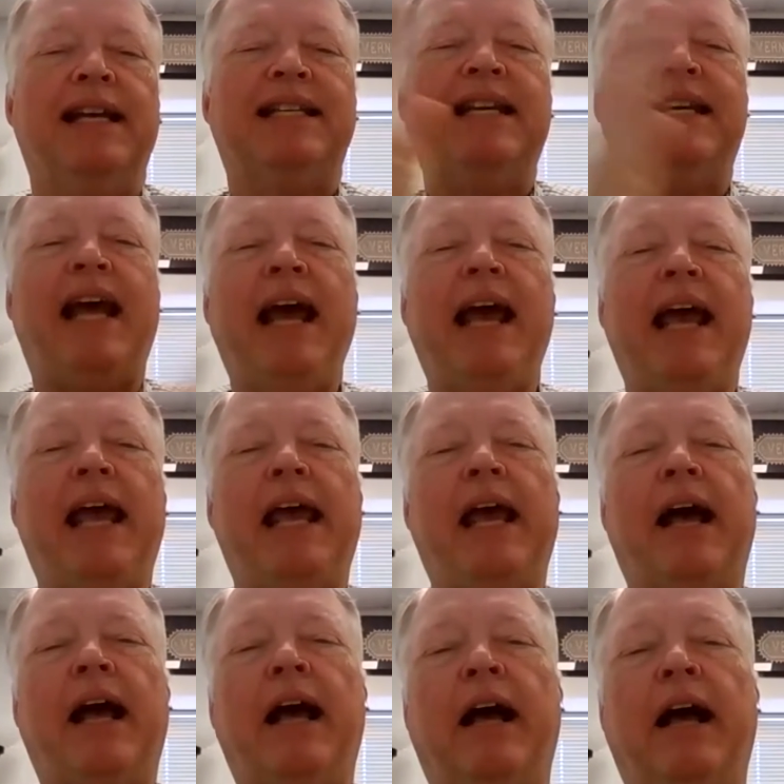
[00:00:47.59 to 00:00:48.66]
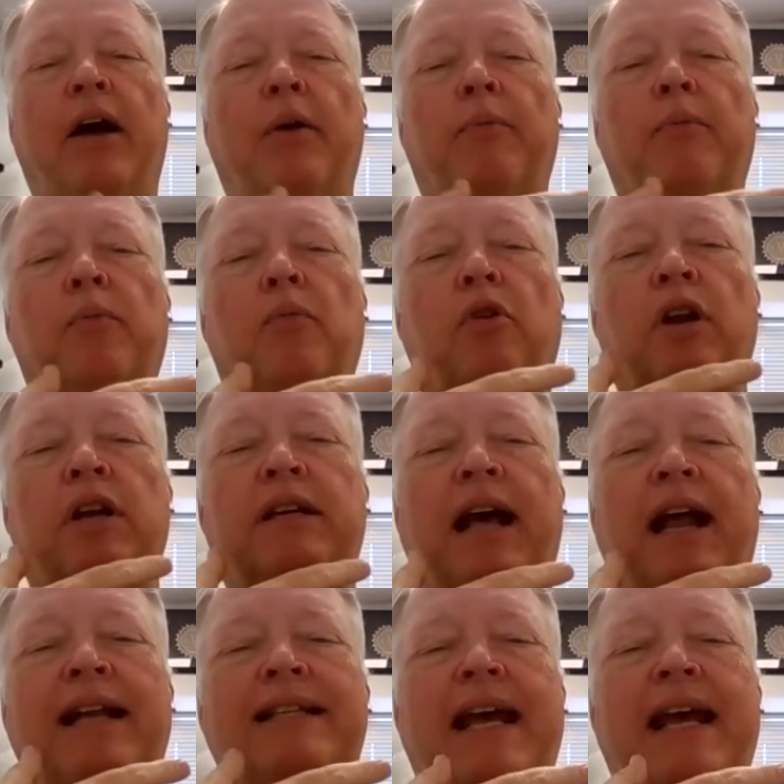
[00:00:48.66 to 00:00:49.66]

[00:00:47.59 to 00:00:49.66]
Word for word: Today, um, we're going to kind